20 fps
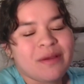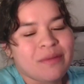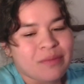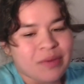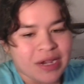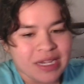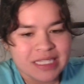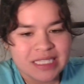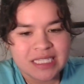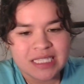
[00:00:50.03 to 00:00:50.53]

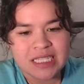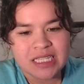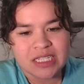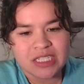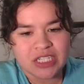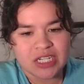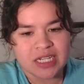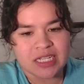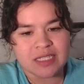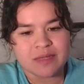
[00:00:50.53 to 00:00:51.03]
Prices
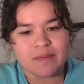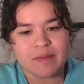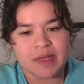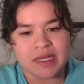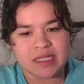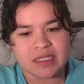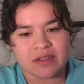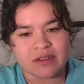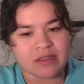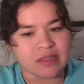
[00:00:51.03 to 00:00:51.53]
adjust
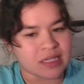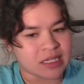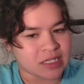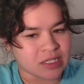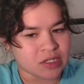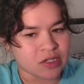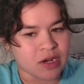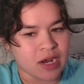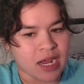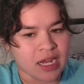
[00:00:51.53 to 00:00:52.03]
based on the
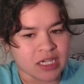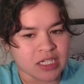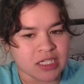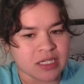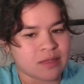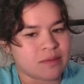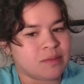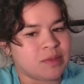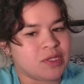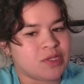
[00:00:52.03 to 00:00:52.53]

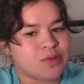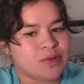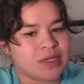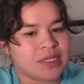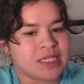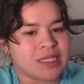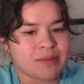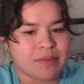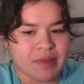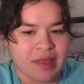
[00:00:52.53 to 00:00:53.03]
interaction
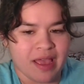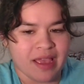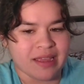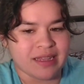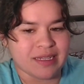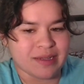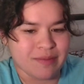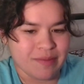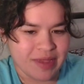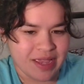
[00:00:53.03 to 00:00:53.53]
between supply
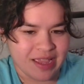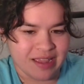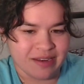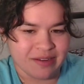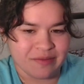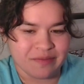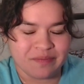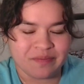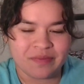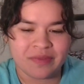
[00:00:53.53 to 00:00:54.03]
and
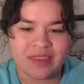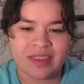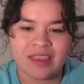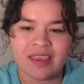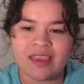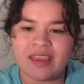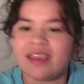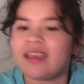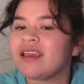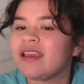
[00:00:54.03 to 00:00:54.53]
demand.
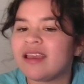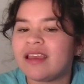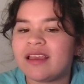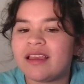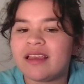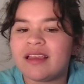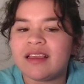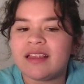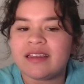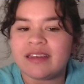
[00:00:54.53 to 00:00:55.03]

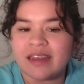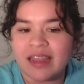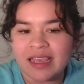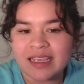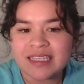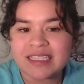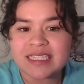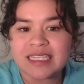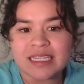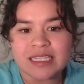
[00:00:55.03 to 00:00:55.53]

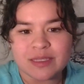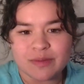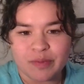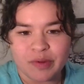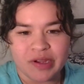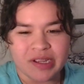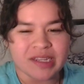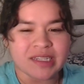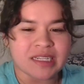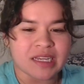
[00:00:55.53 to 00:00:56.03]
Next, let's
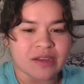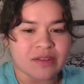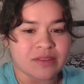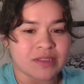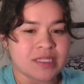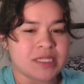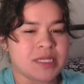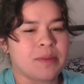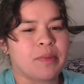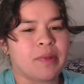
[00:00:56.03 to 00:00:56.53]
break down
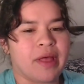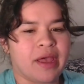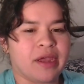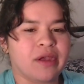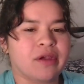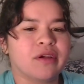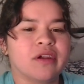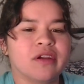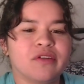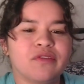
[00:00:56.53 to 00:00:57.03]
the supply
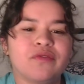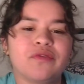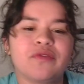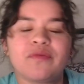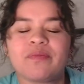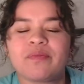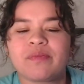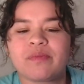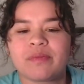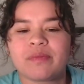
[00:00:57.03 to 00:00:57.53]
curve.
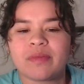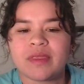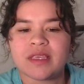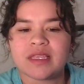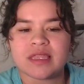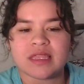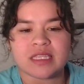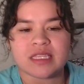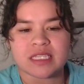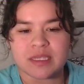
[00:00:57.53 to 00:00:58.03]

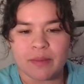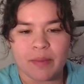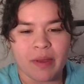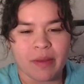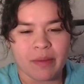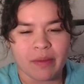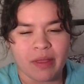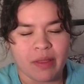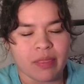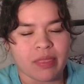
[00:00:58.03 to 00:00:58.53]

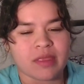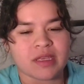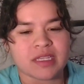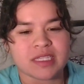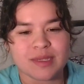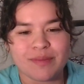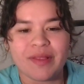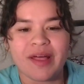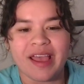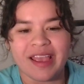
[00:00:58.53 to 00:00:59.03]
The
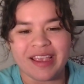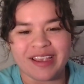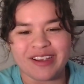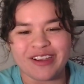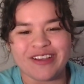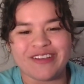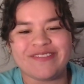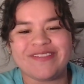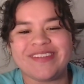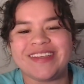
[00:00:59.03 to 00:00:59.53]
supply
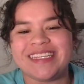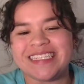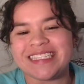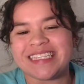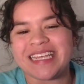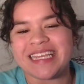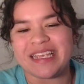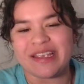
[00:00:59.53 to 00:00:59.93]
curve is a